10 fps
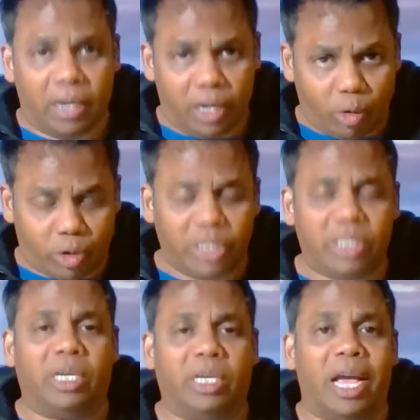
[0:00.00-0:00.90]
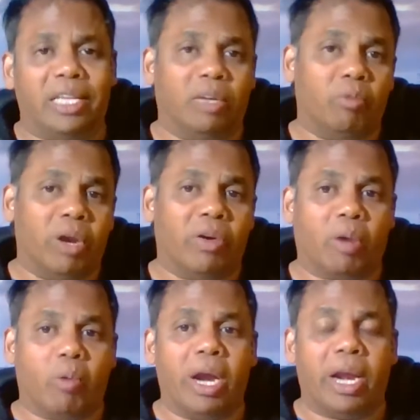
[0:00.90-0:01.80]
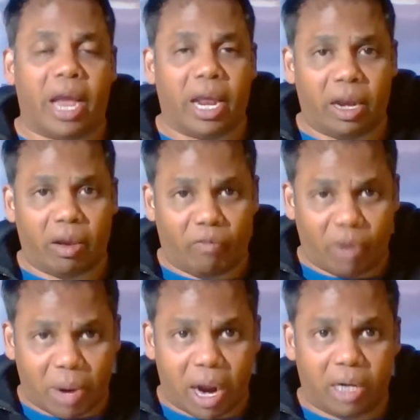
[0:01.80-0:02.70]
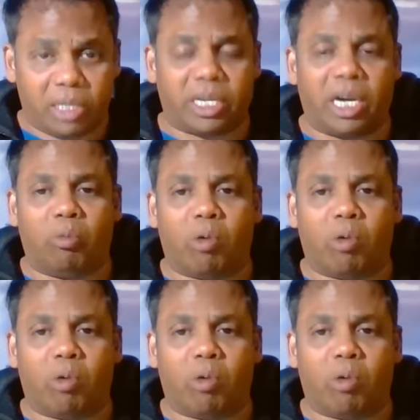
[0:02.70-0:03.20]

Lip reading: notice as and when required. And from our side,